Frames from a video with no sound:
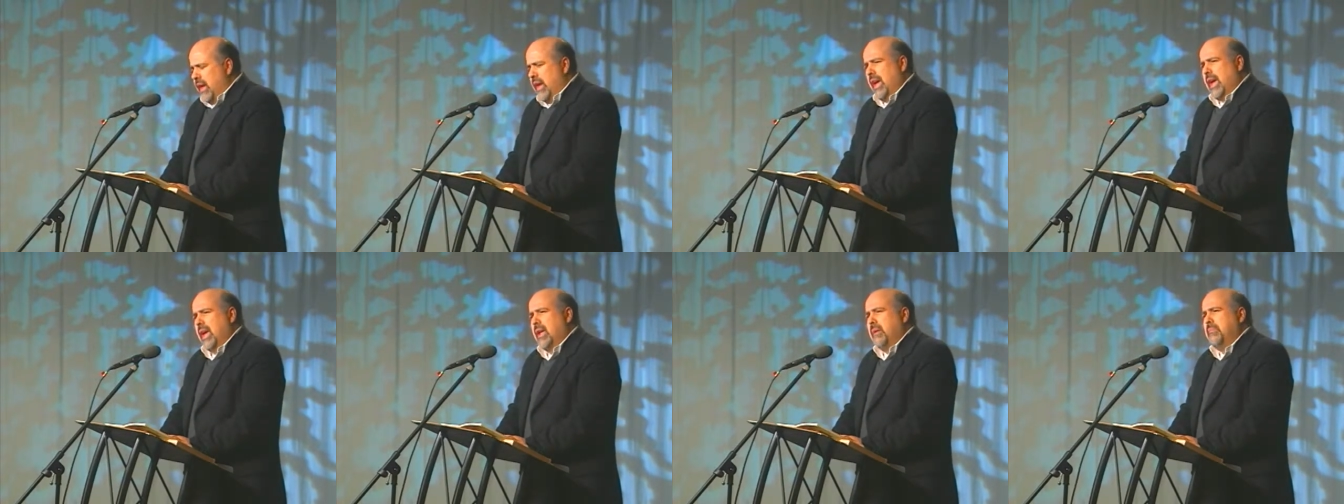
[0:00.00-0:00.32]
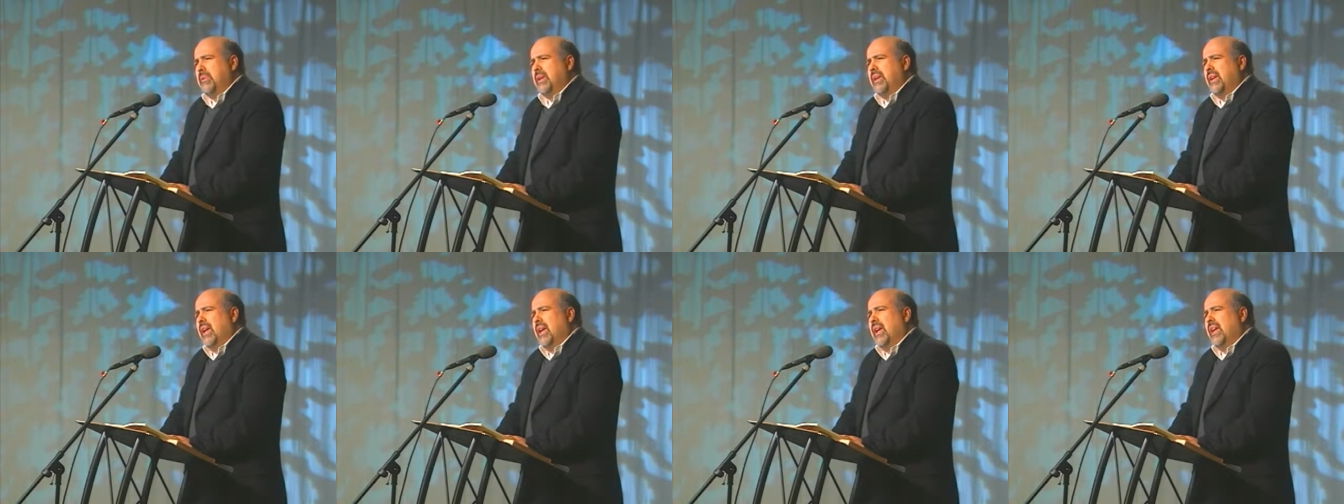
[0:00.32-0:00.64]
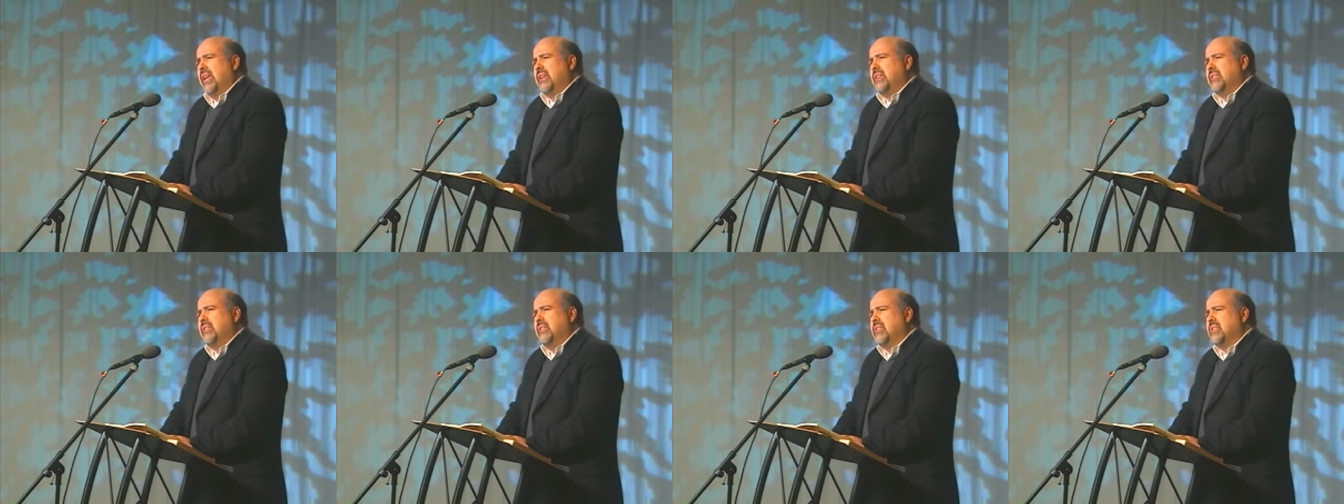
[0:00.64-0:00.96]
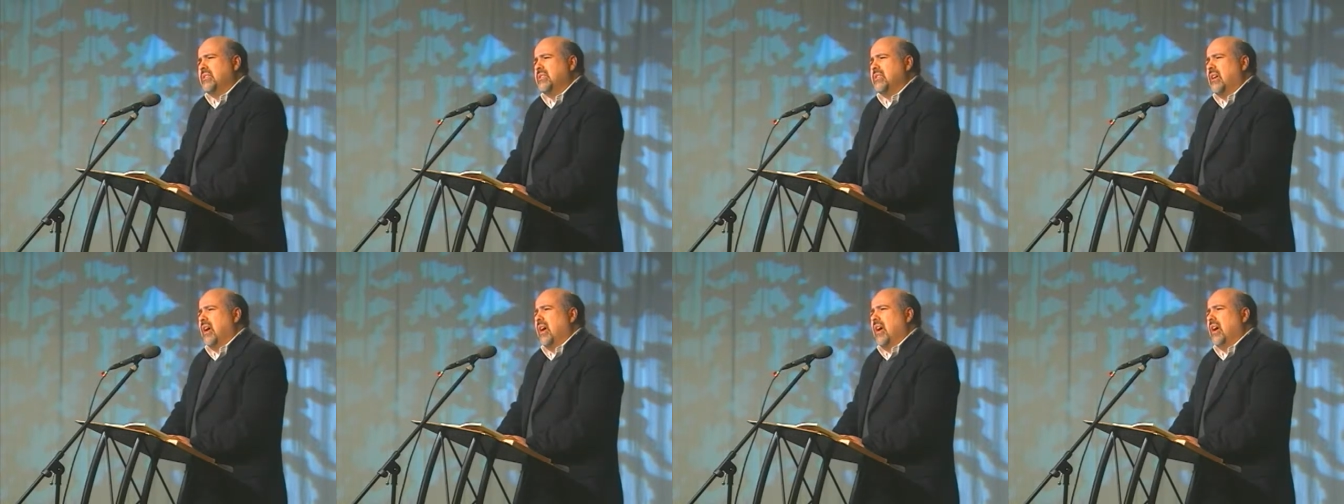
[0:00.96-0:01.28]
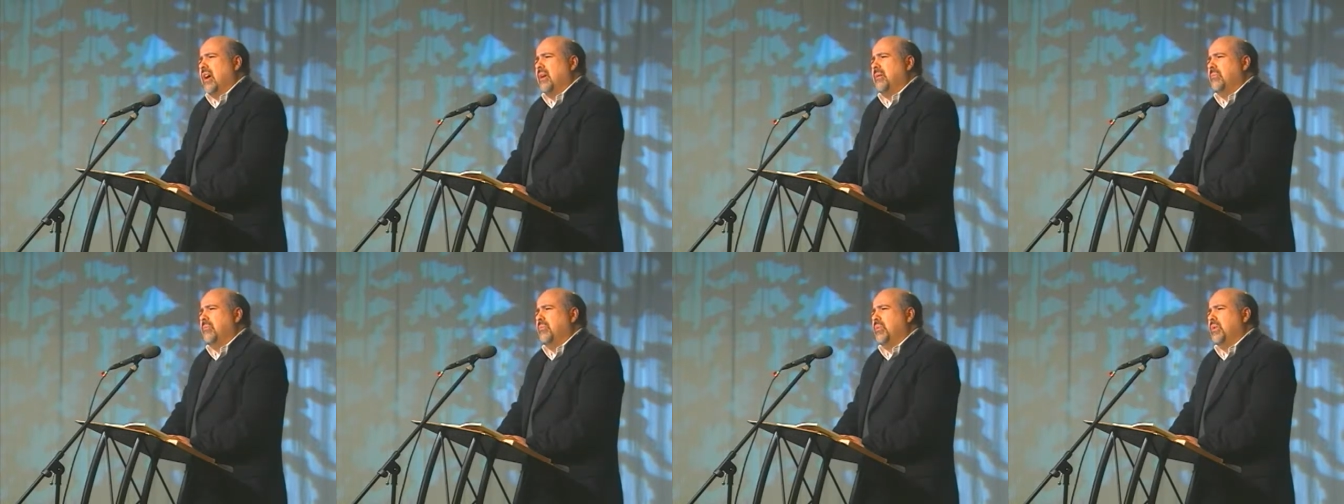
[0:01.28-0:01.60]
and began to
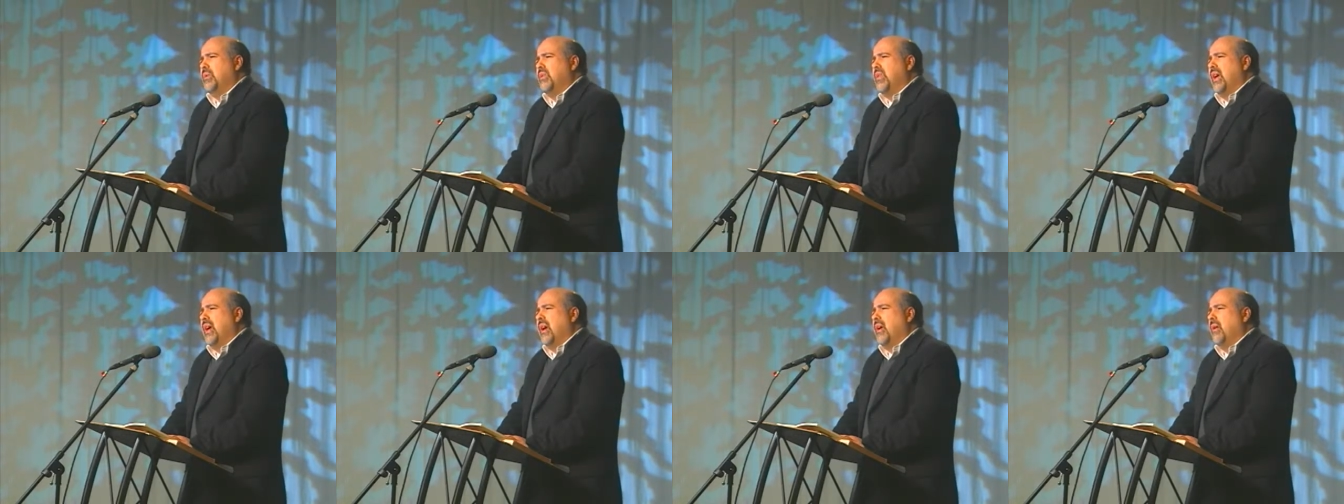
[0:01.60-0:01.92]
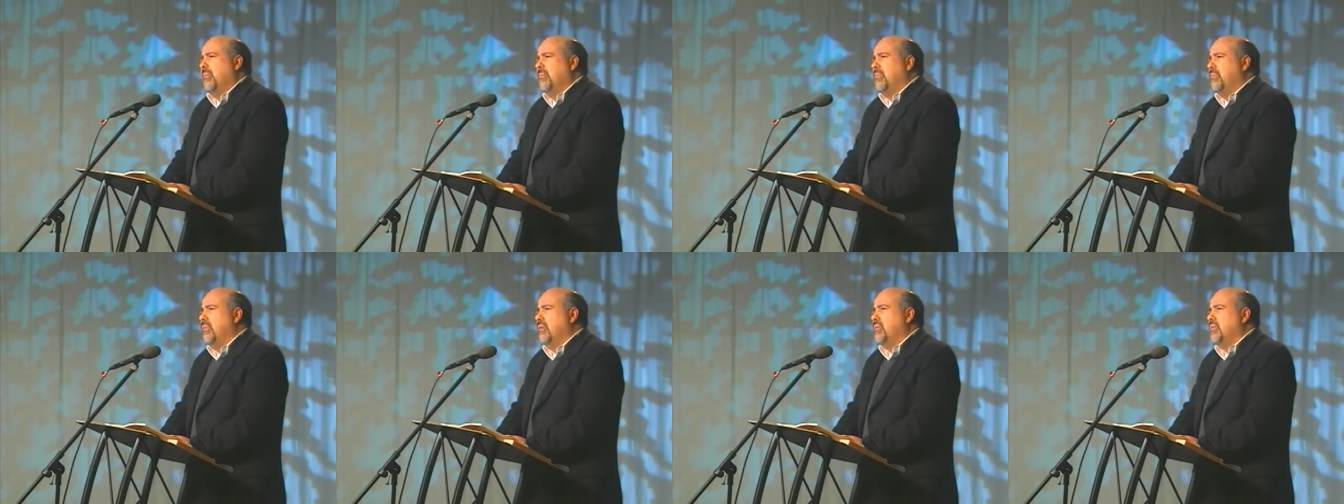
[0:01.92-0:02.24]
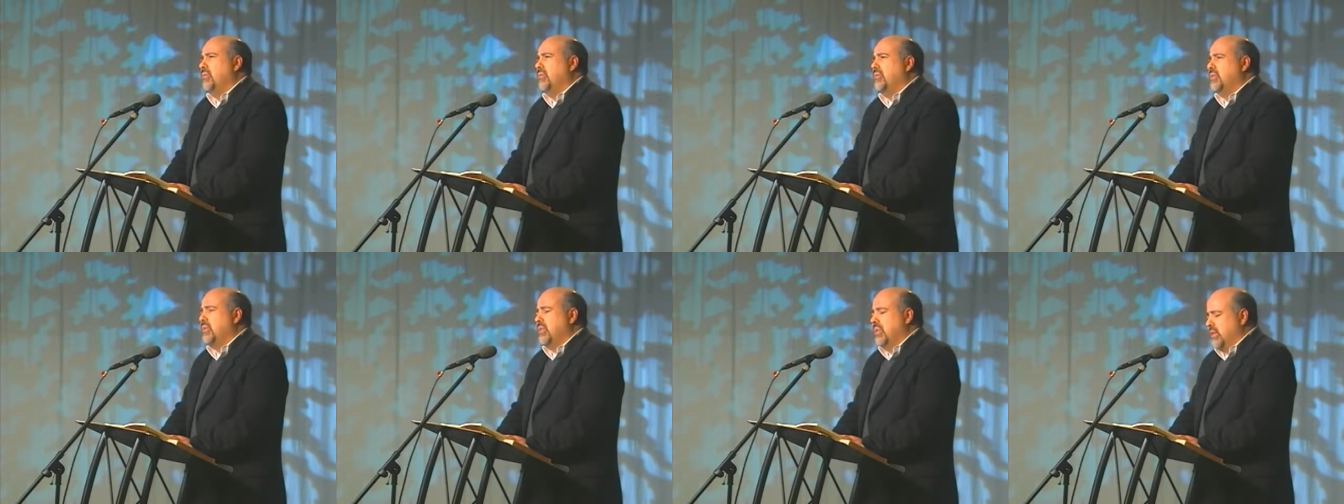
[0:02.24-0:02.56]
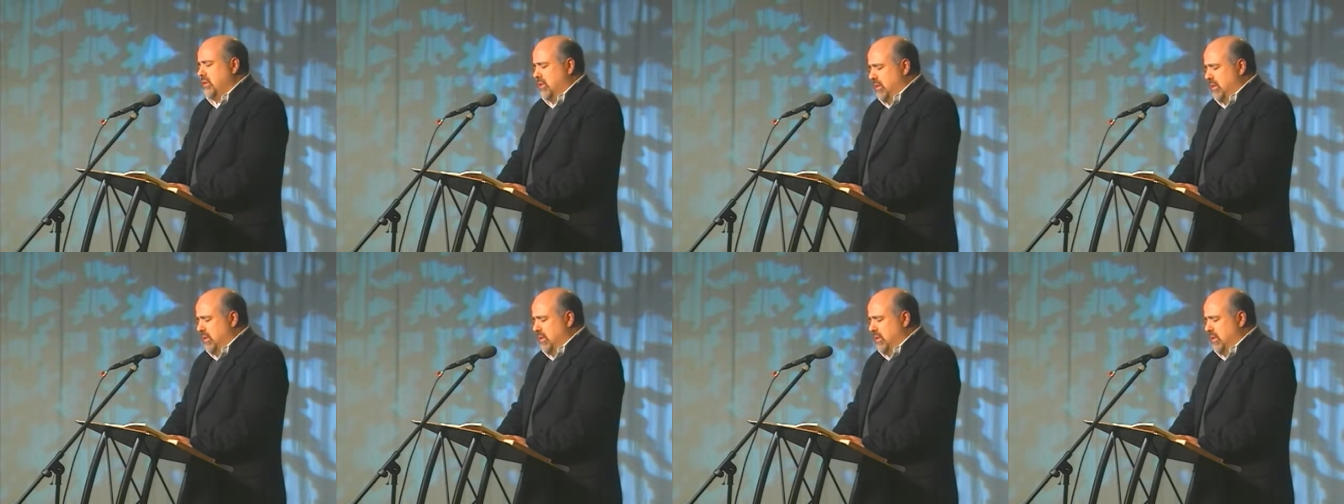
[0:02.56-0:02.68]
sob without producing